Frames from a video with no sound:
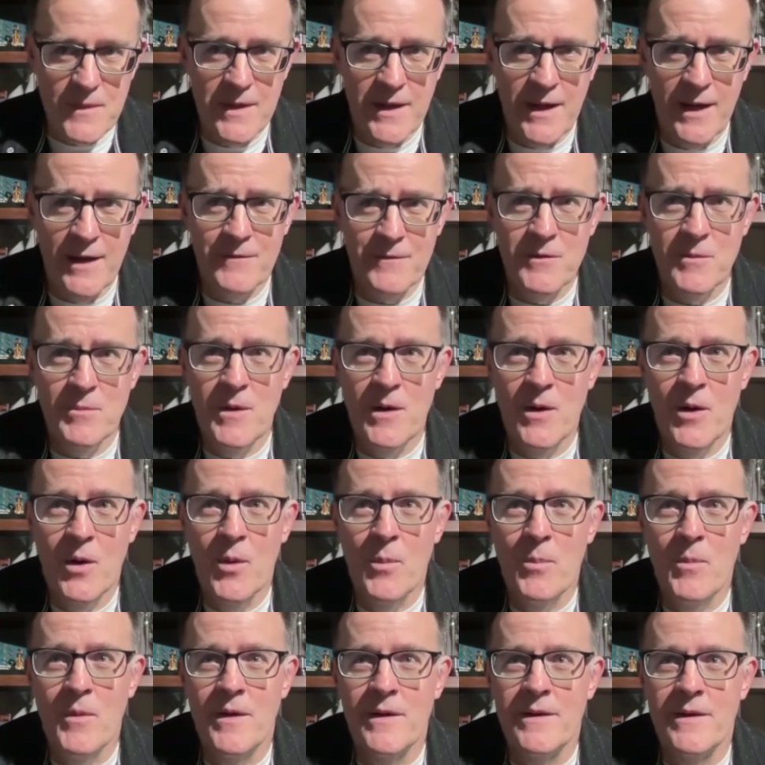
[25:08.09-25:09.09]
you have to be
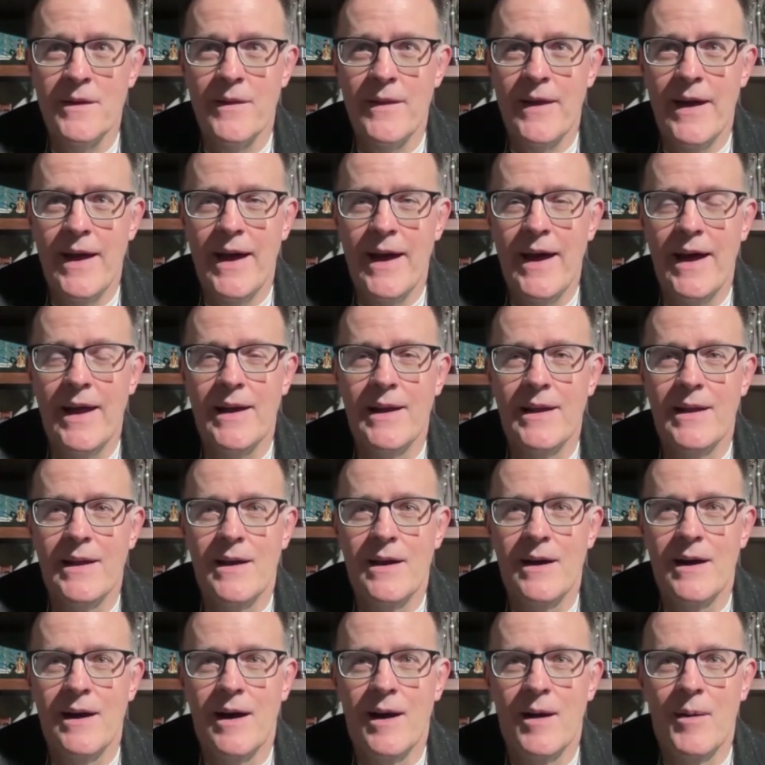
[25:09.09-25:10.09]
open to that.
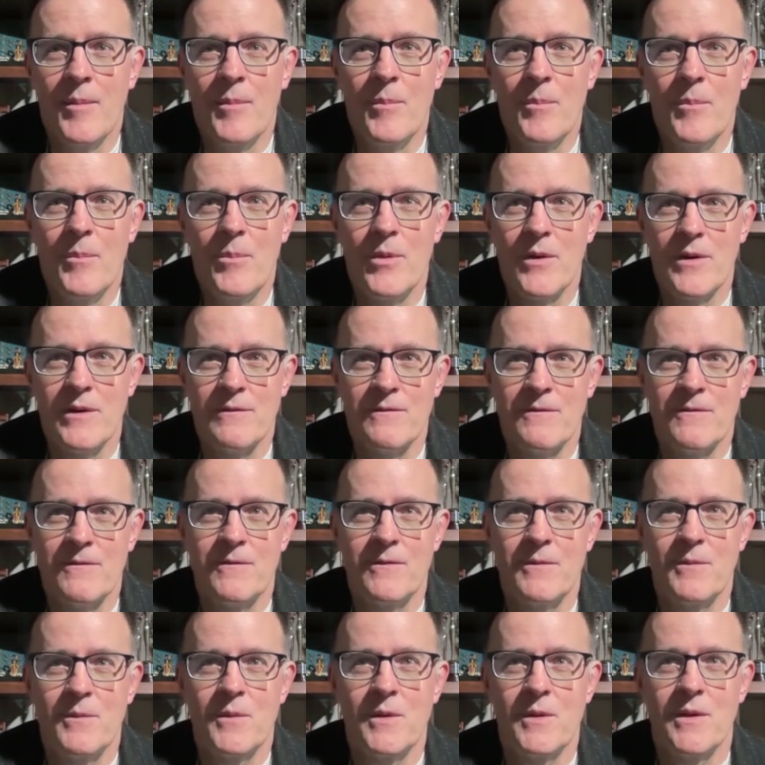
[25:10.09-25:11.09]
But if
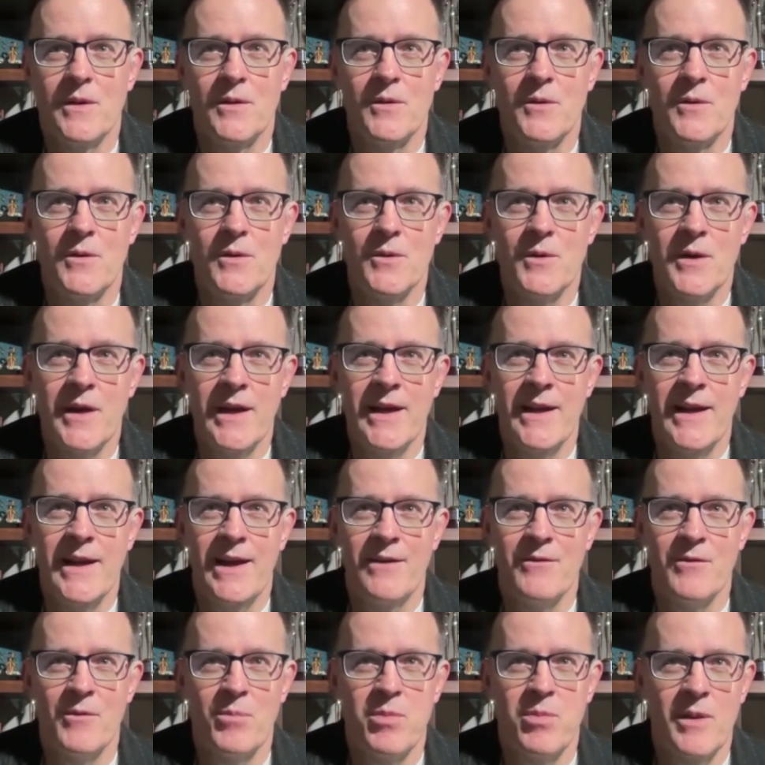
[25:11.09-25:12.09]
you can't
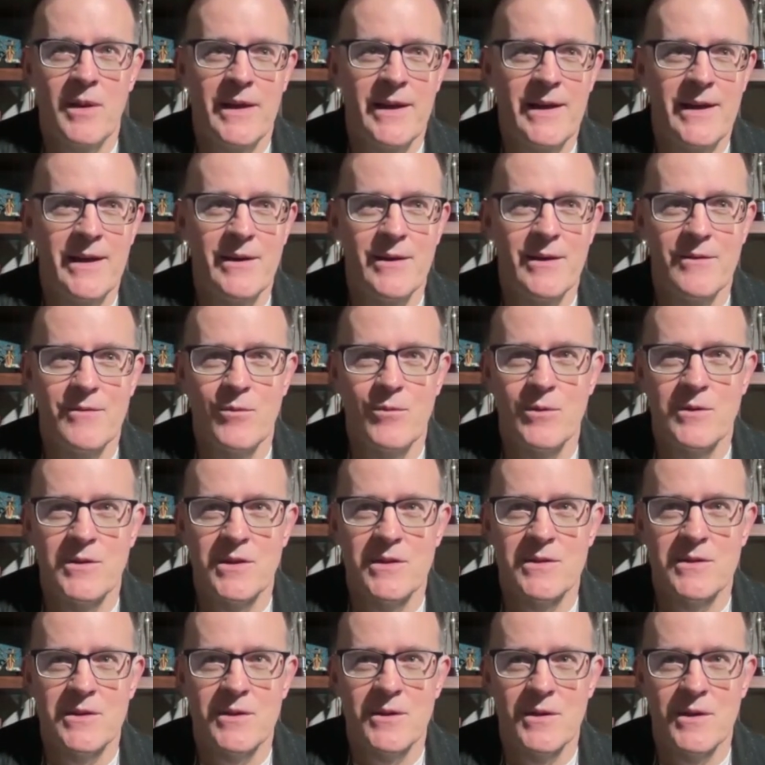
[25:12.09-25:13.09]
have a plan of we're
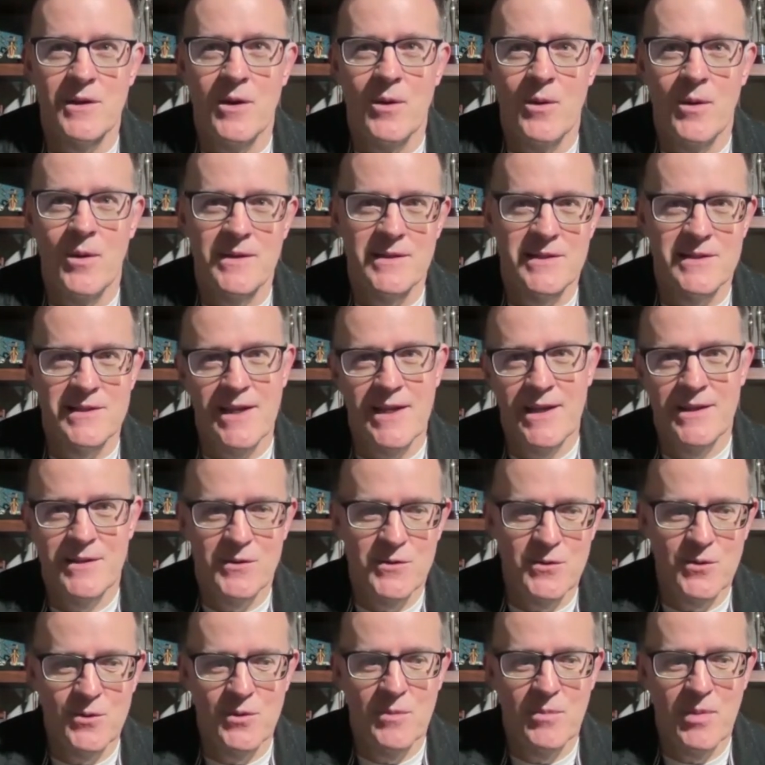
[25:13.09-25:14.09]
just going to go on set and
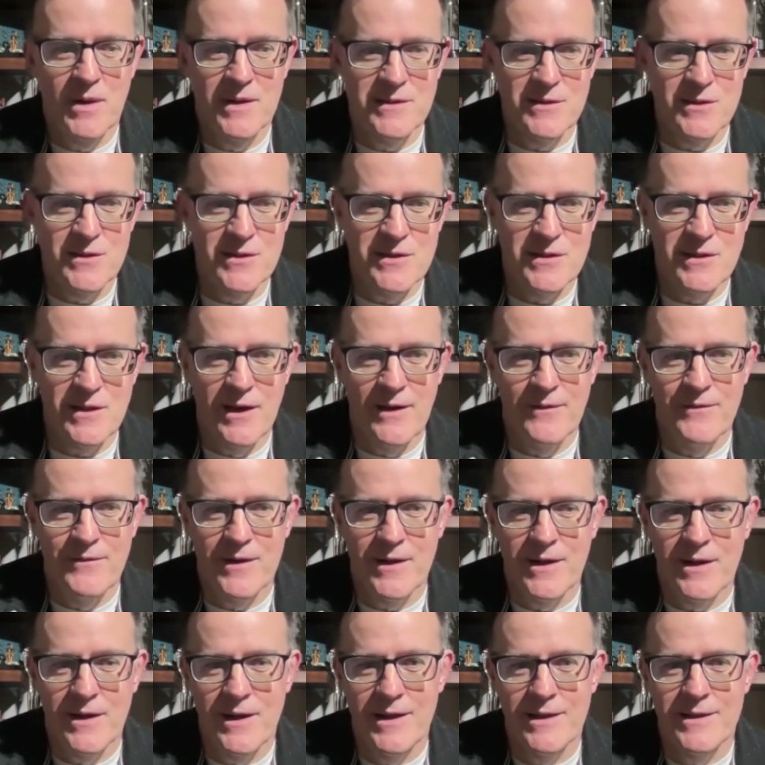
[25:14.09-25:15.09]
shoot a bunch of stuff
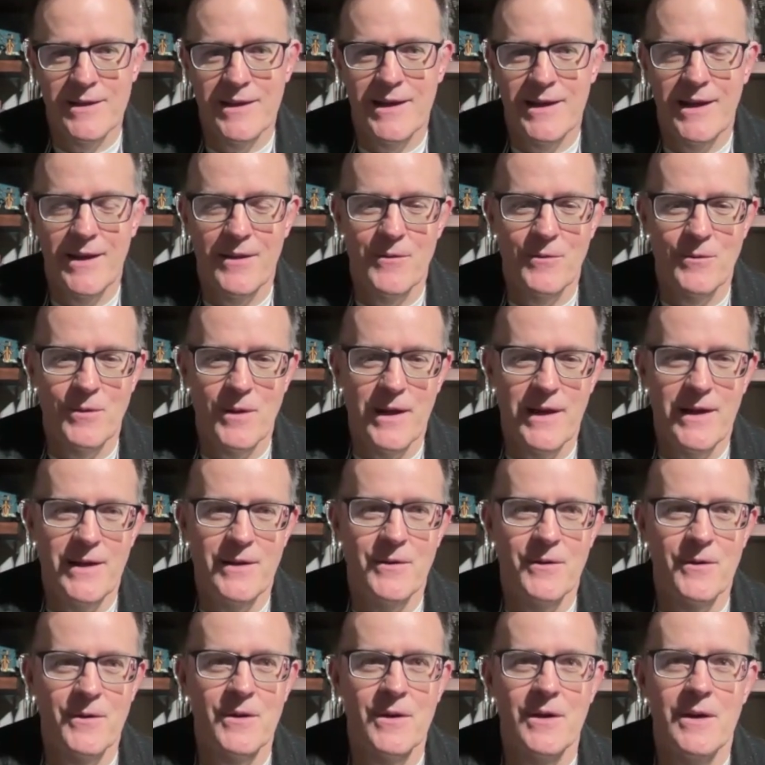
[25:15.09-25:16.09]
and cut it together
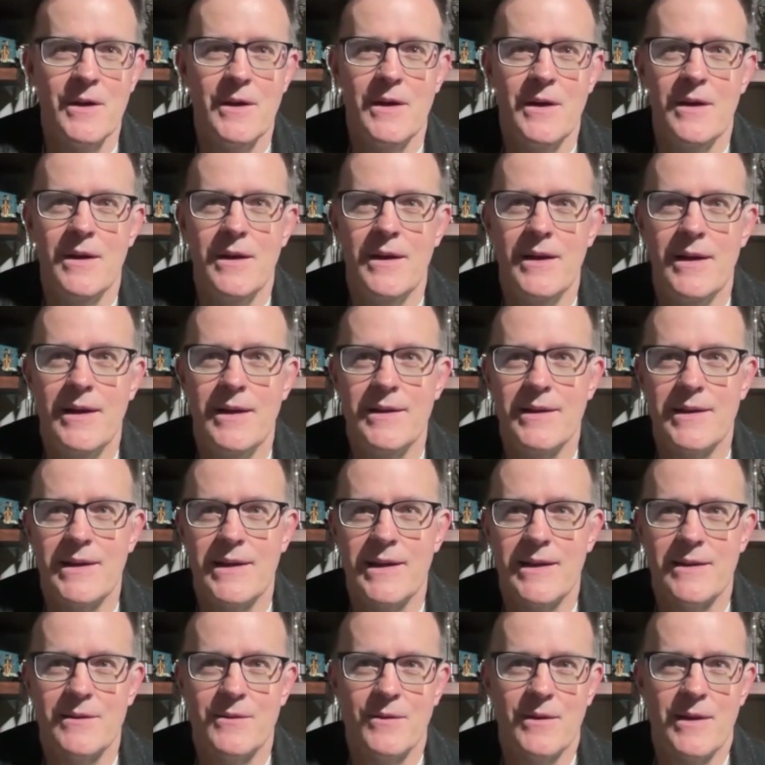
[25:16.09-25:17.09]
later, and you
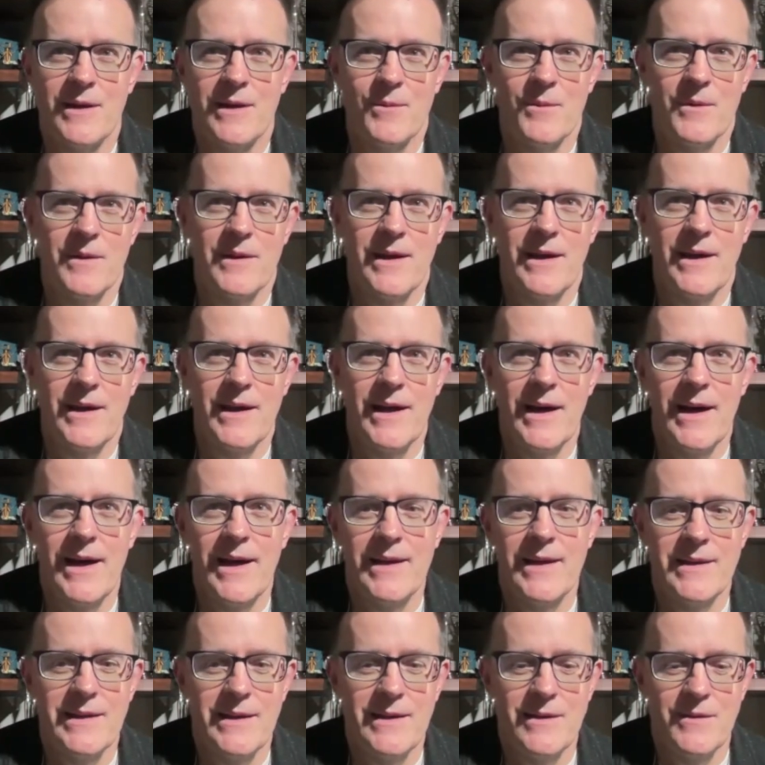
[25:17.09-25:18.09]
can't do that with
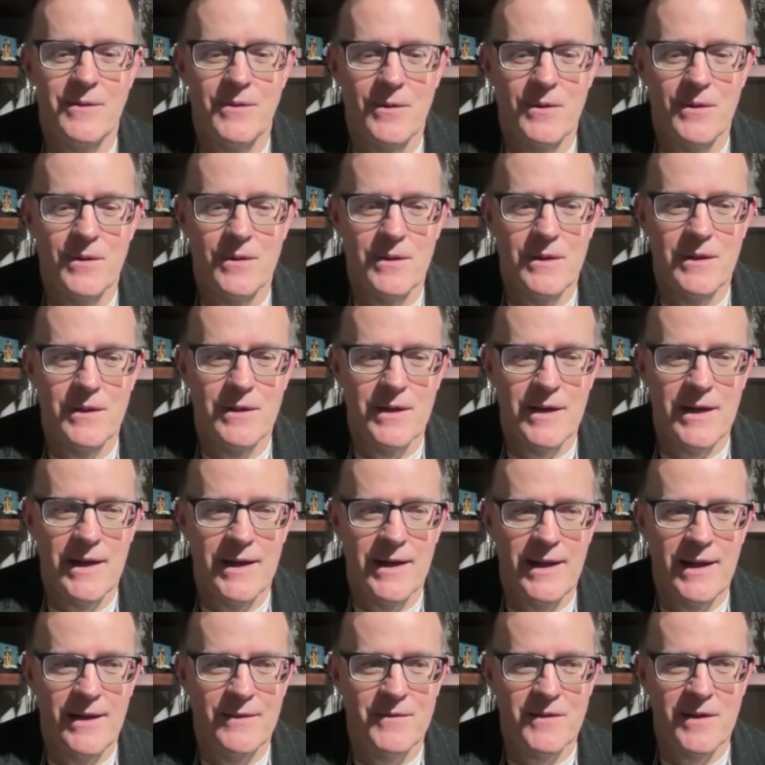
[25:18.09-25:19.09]
AI either. You
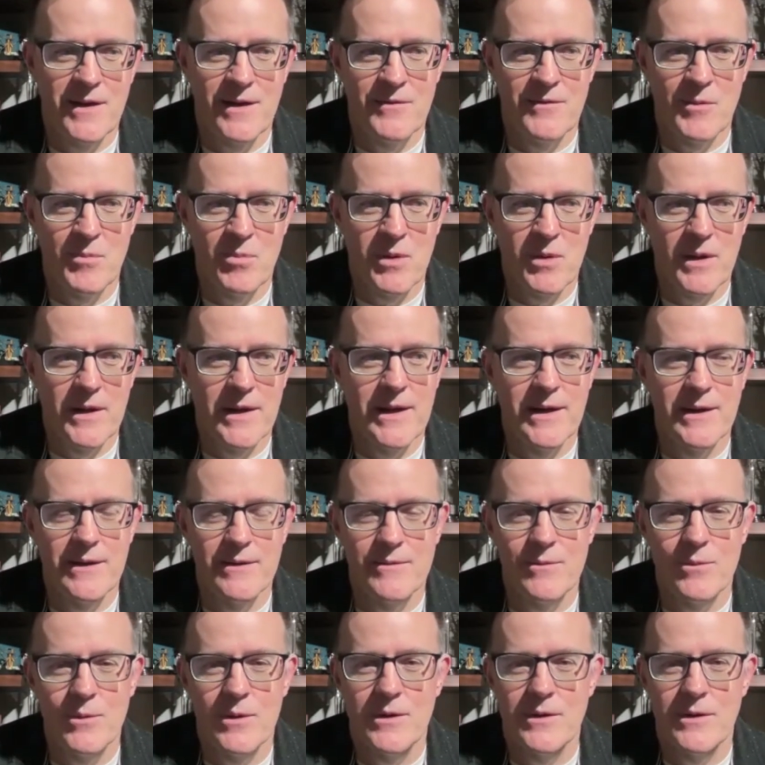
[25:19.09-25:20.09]
kind of have to have a plan
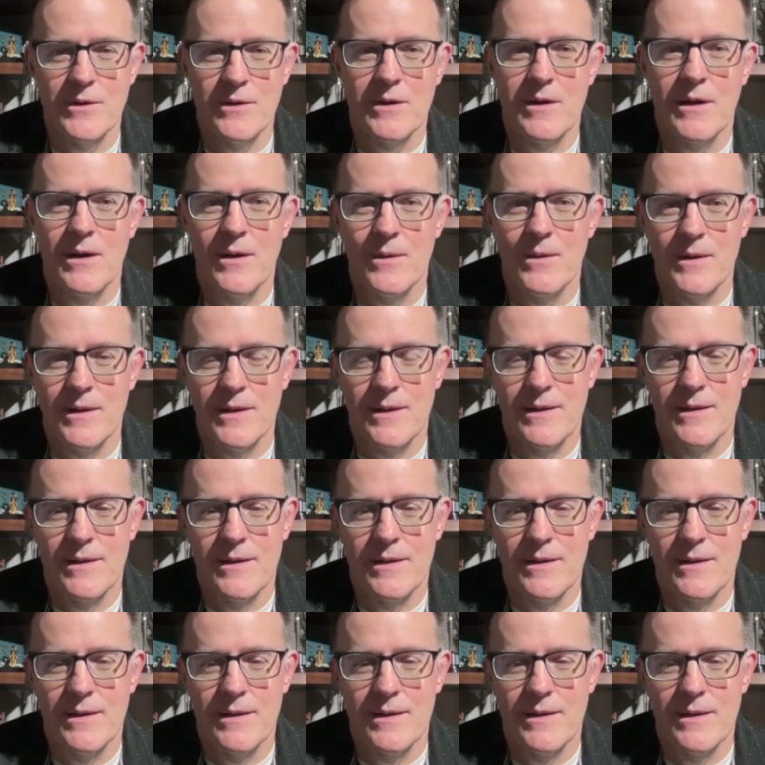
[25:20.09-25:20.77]
of where you're going,